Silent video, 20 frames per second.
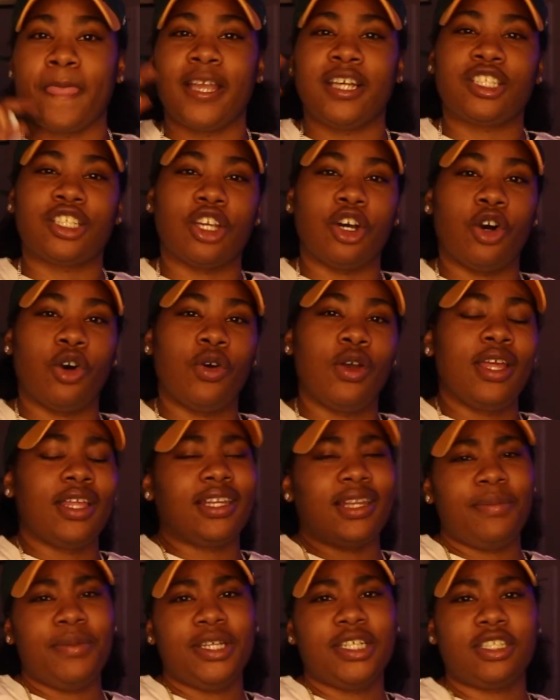So
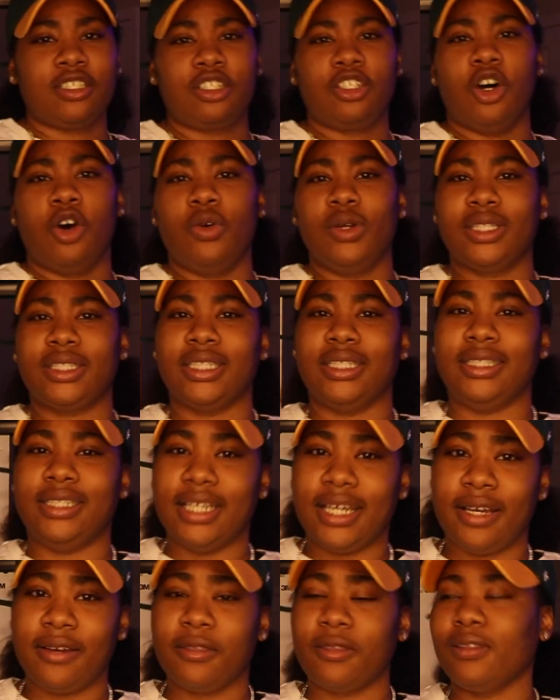let me just go into
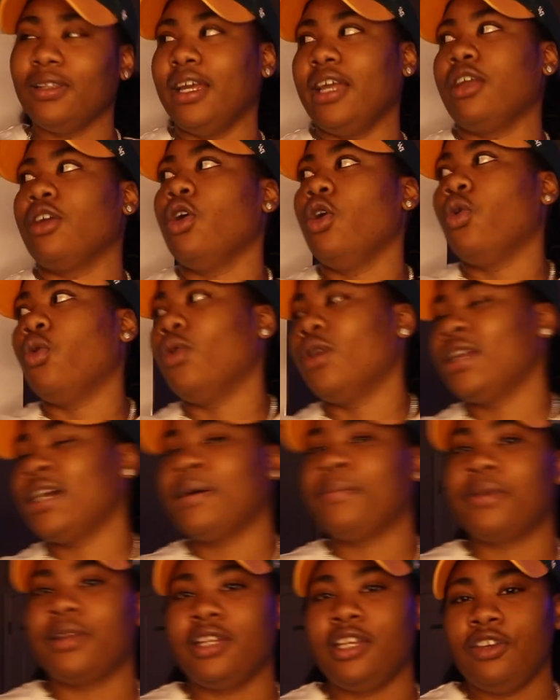depth like what
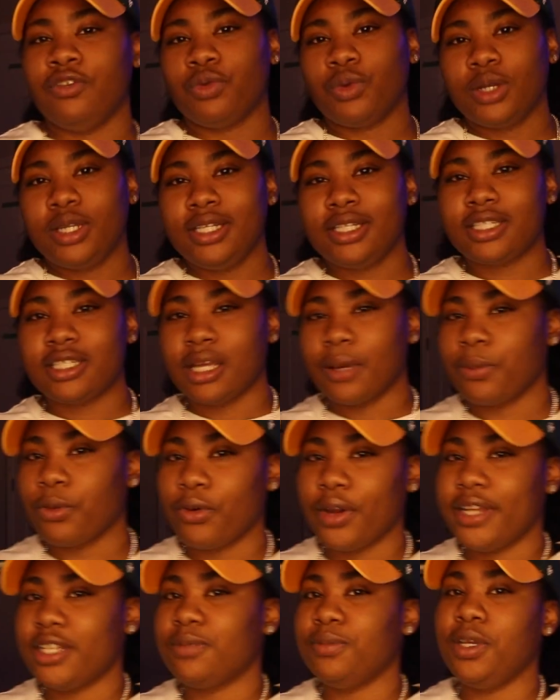I believe really
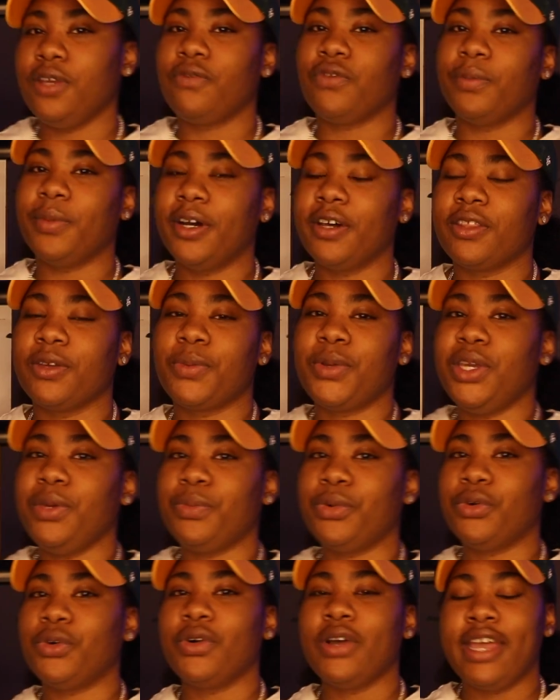separates me from other
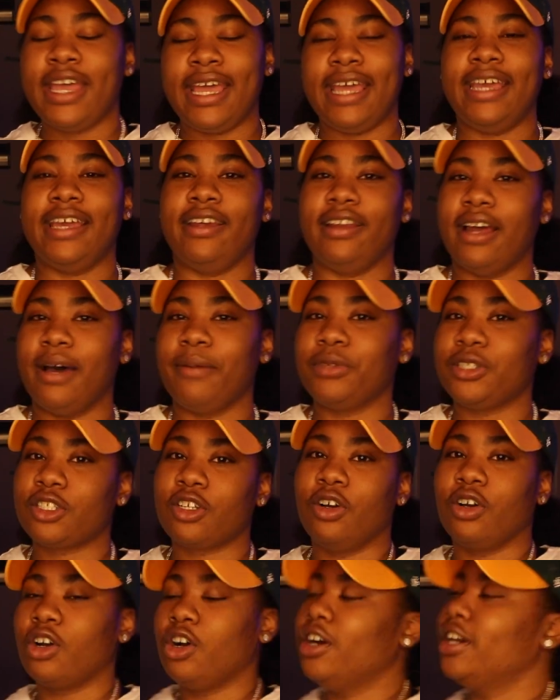people, and I'm just
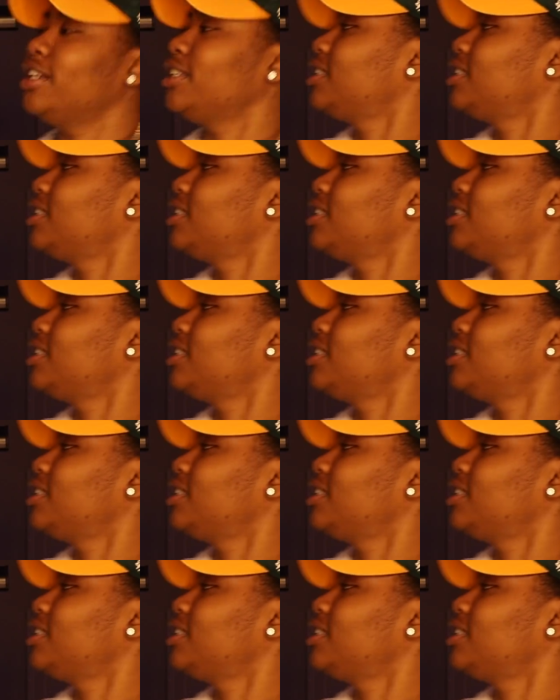gonna go ahead